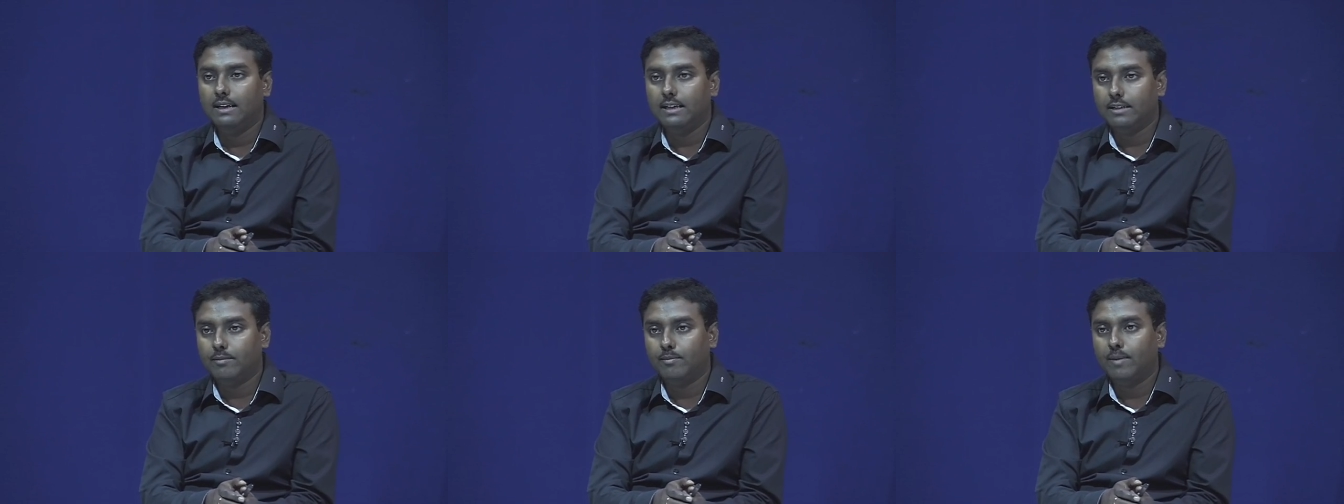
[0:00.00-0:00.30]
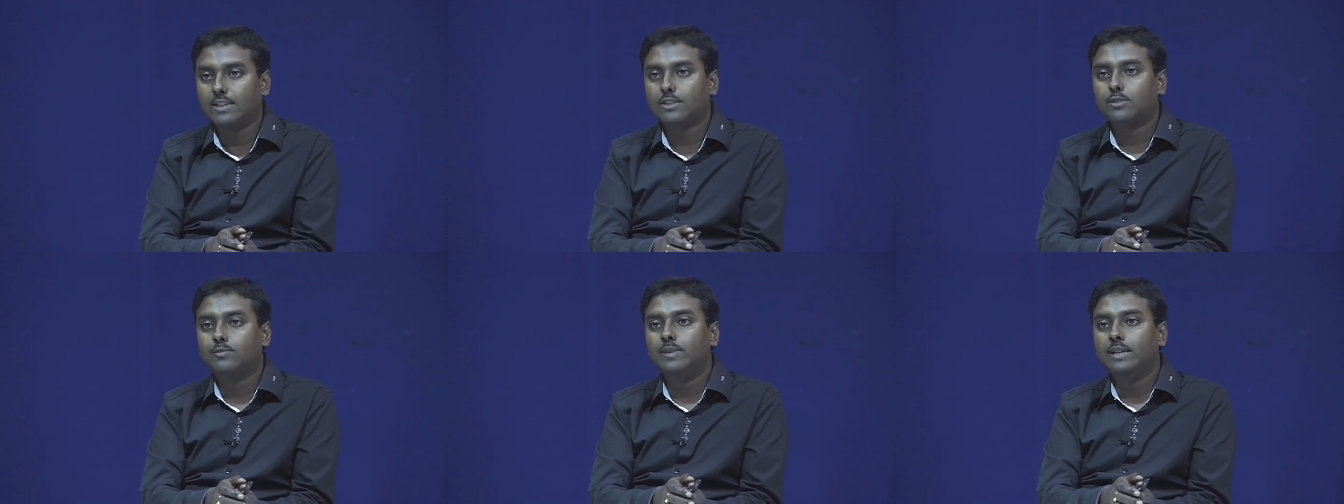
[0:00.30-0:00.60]
it
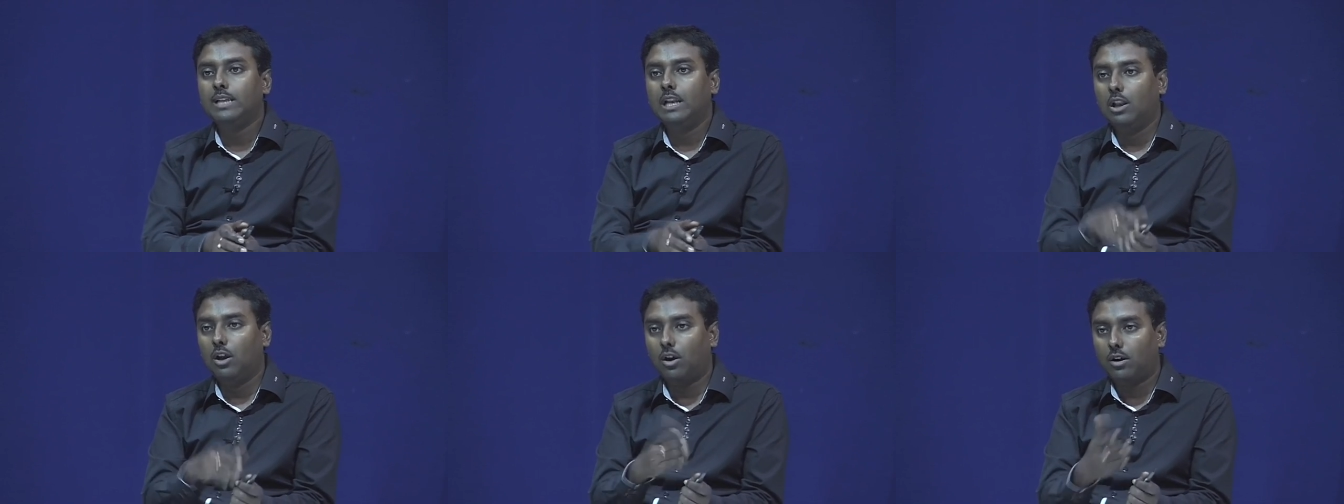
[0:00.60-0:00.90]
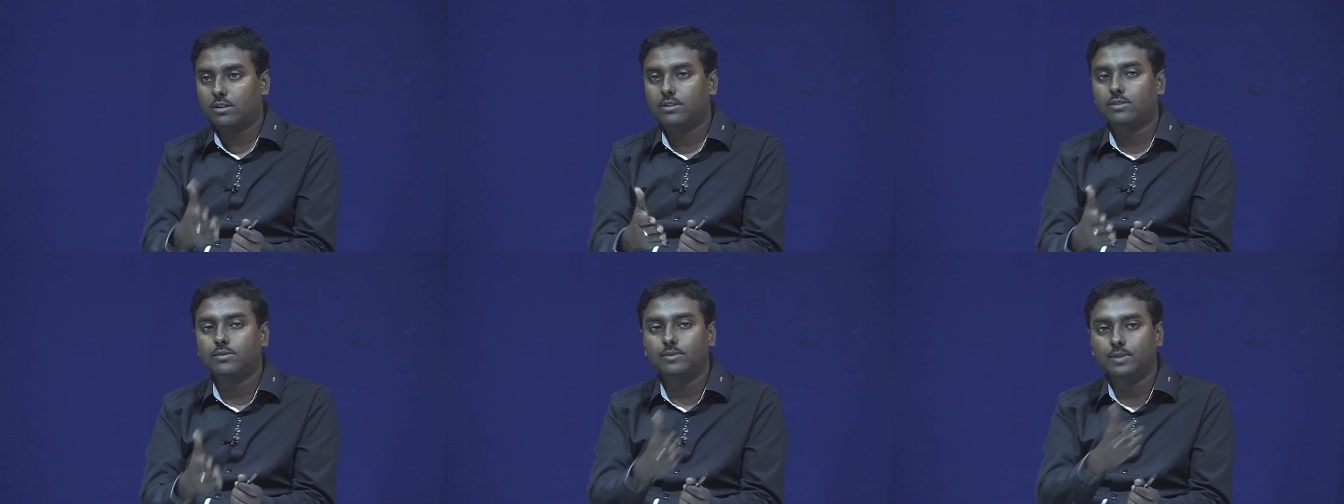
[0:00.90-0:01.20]
must be
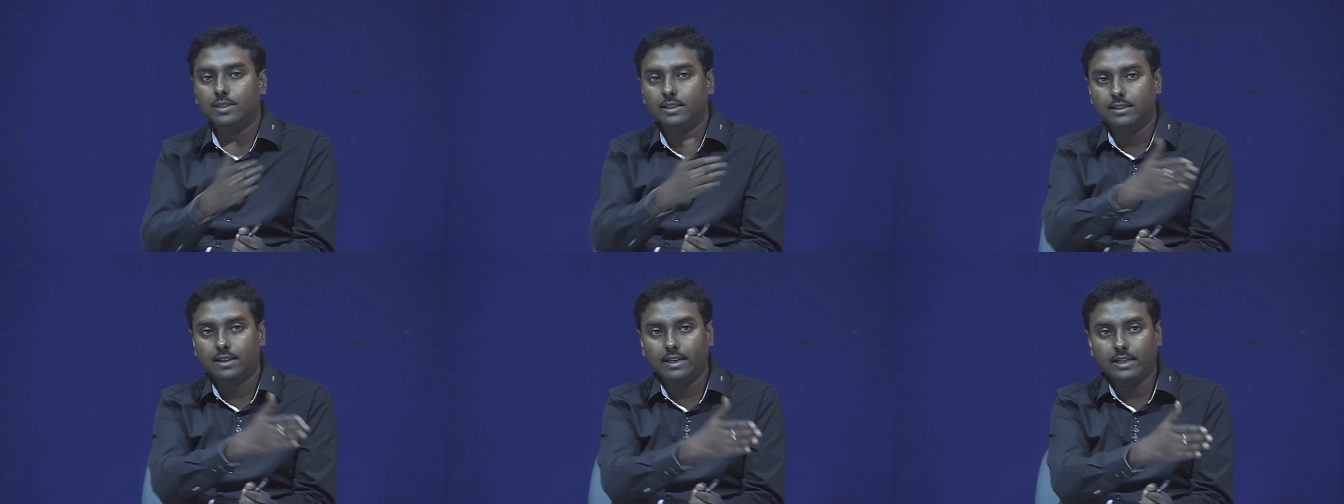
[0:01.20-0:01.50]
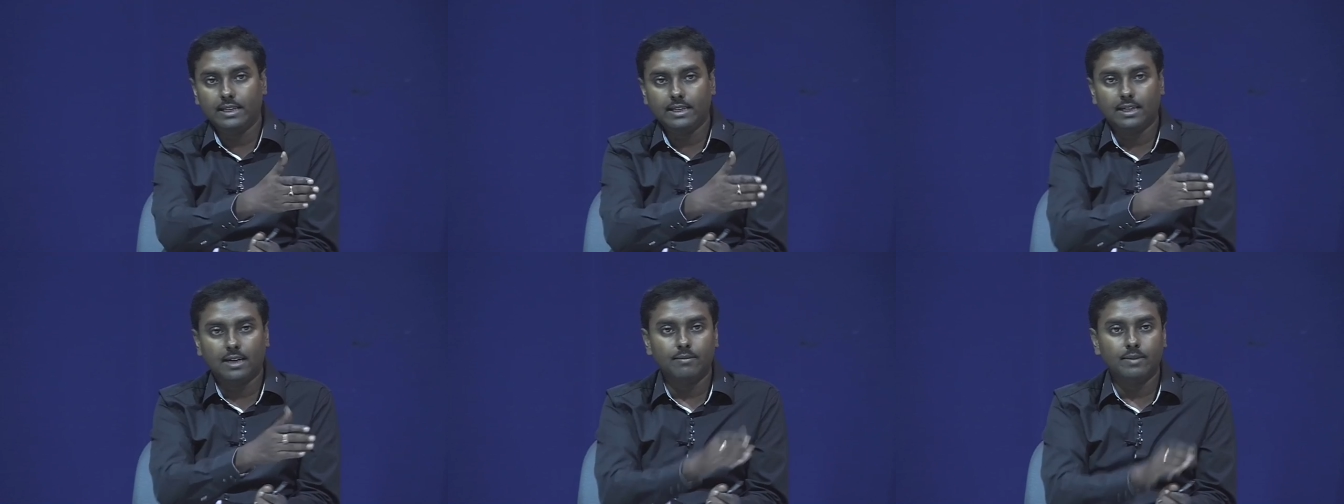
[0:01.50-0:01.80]
locked with the
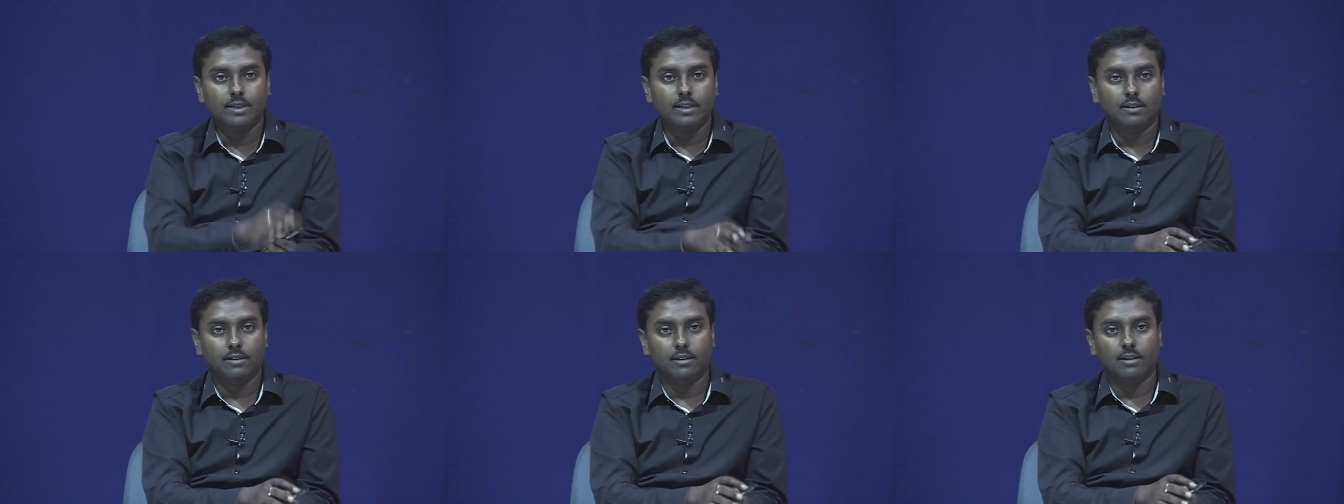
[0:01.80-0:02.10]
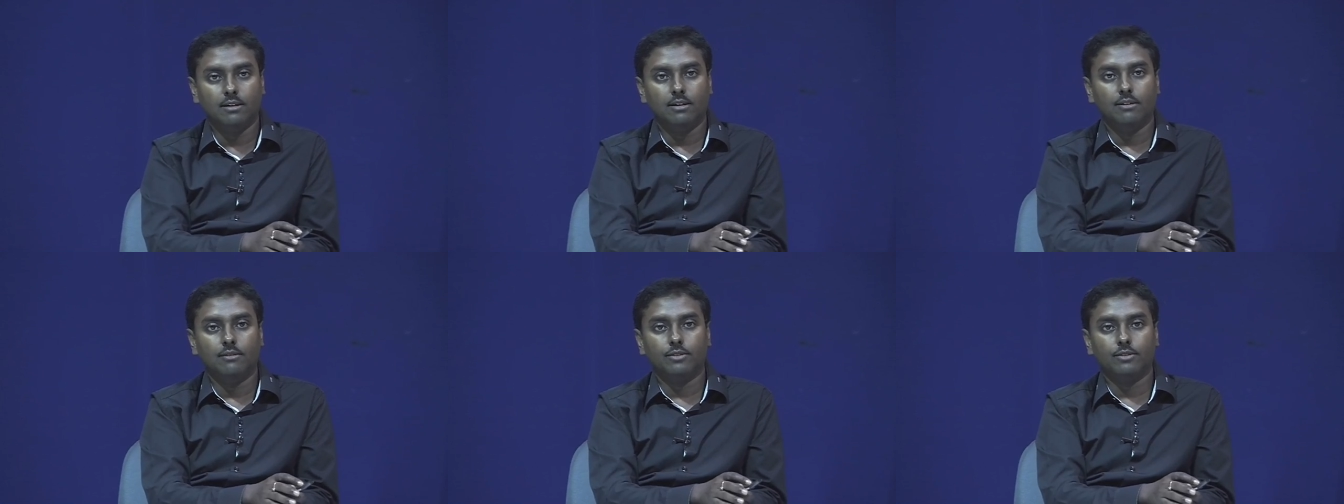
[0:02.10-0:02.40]
incoming
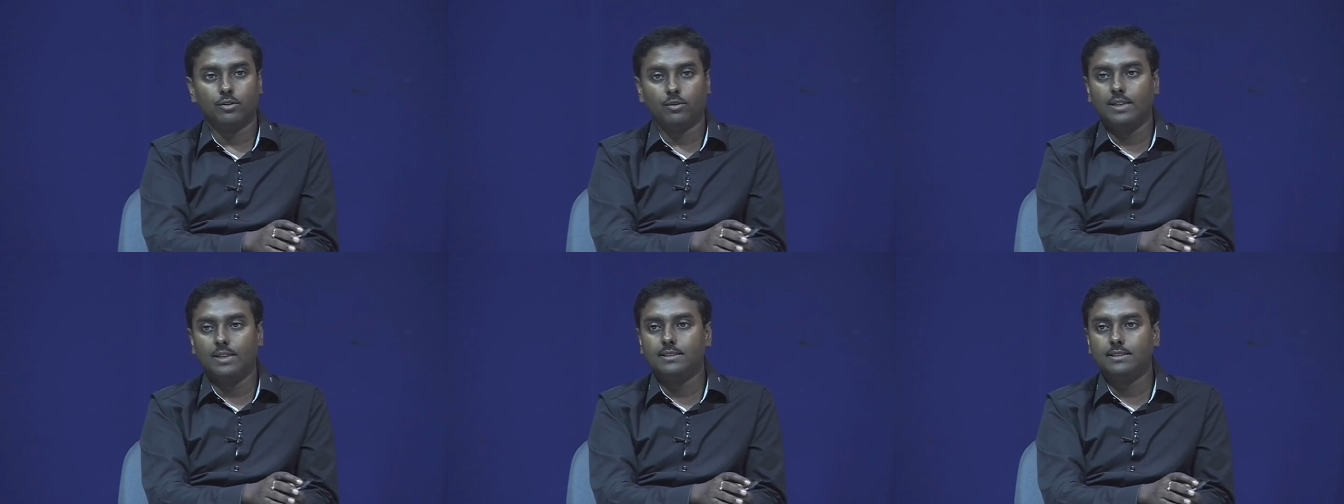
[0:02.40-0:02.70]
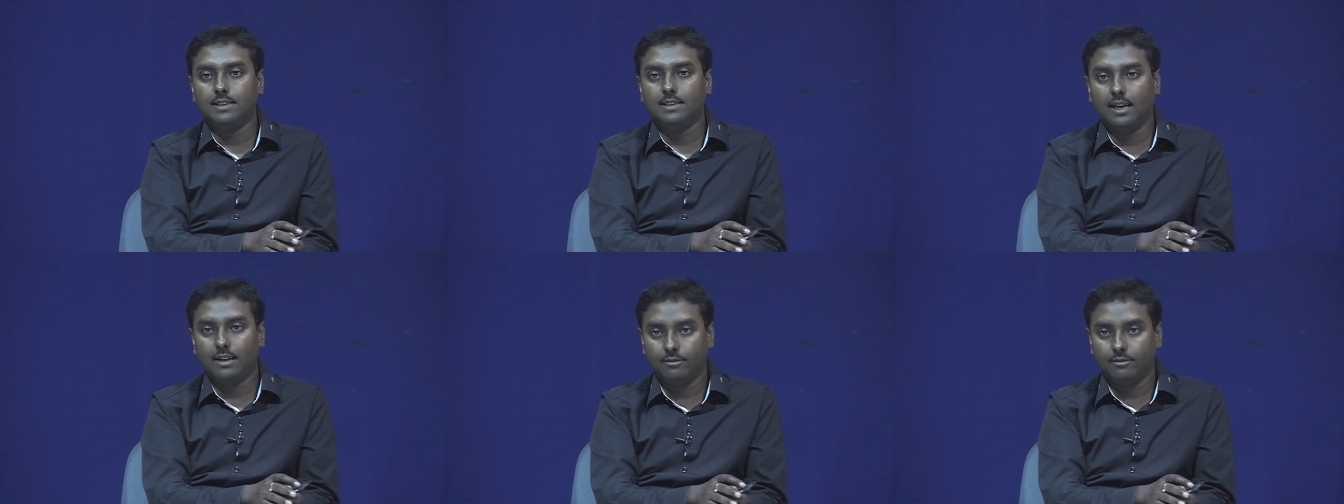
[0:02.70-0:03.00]
uh,
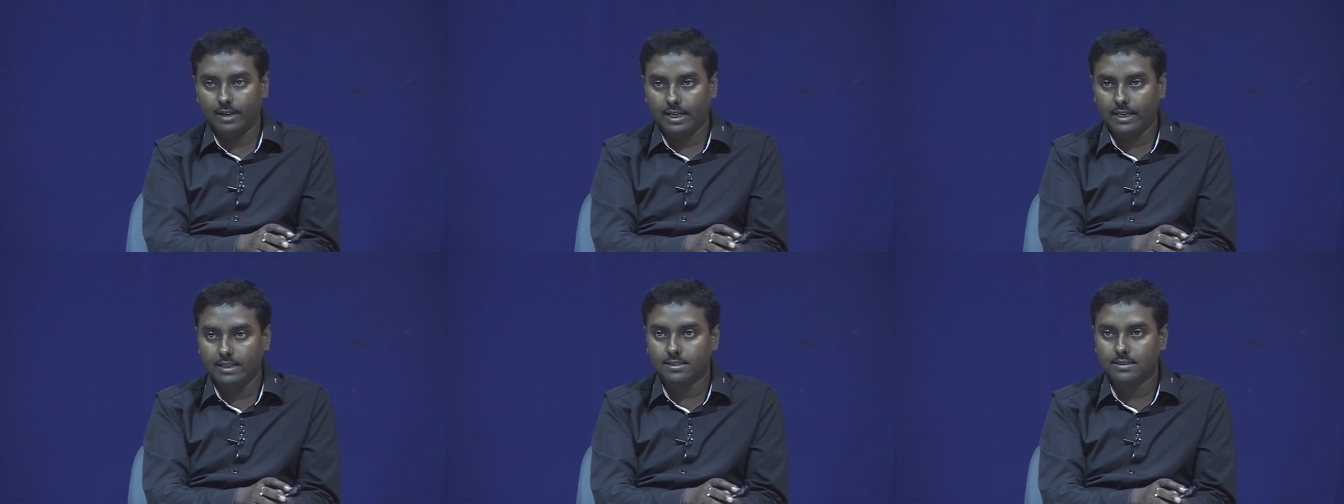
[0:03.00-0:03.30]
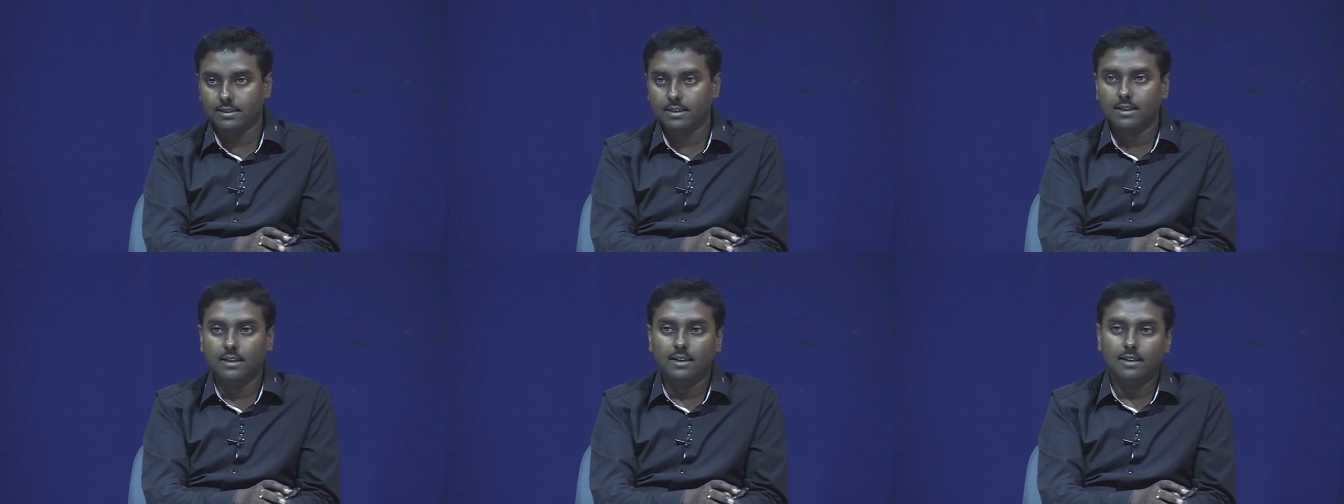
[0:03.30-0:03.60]
frequency and phase